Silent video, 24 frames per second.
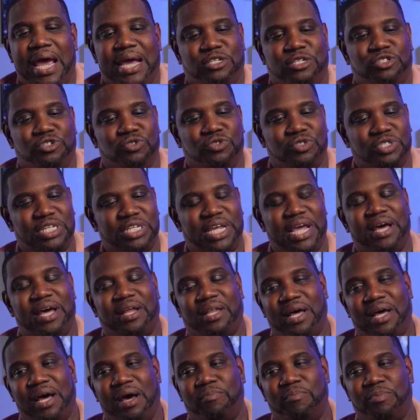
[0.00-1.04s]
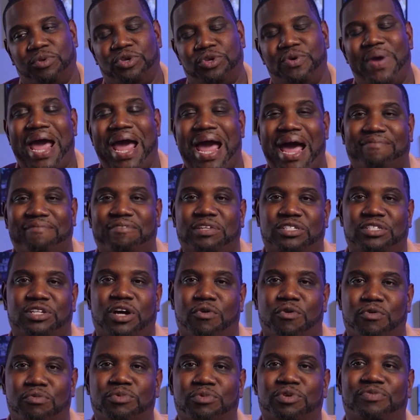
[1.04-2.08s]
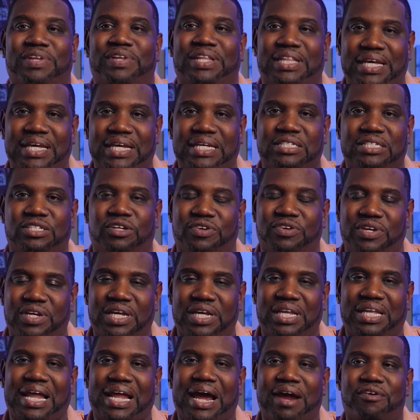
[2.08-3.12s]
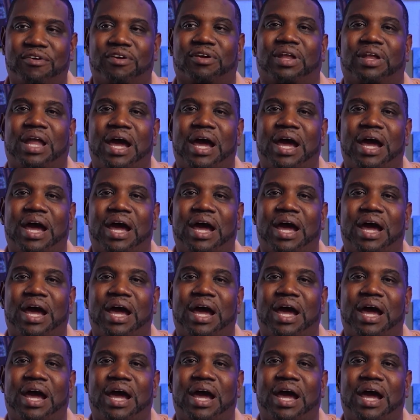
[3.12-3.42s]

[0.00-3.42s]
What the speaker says: As you scale up, you have to start removing things so you can get lighter and